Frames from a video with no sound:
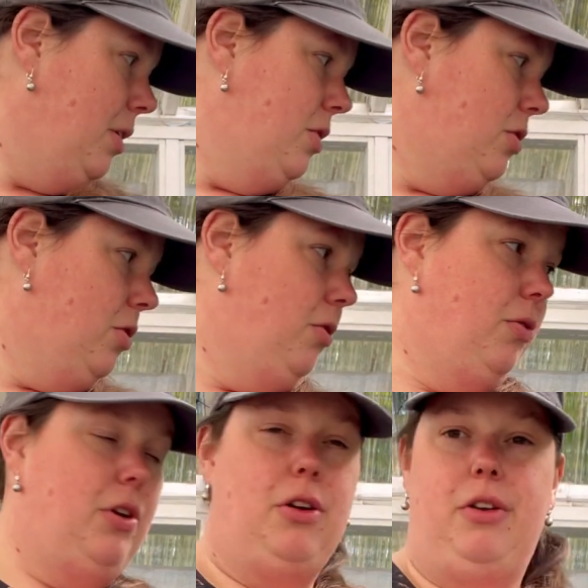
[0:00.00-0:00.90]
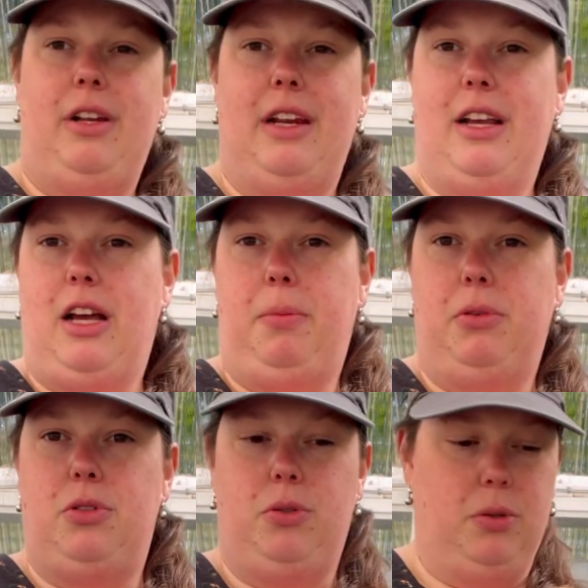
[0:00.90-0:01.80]
So you only need a couple
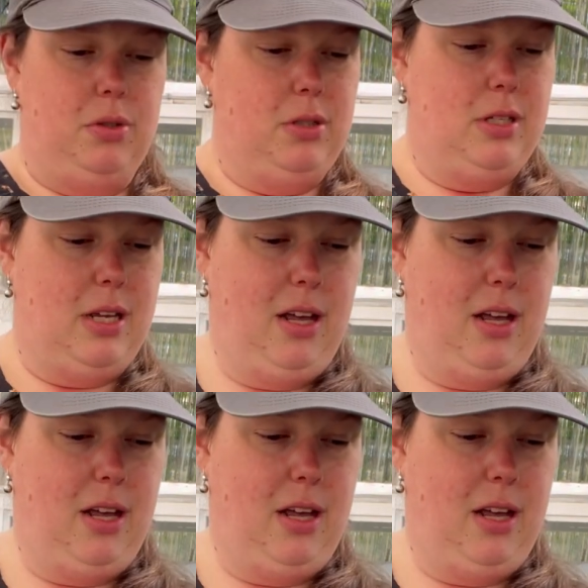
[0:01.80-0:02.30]
tools.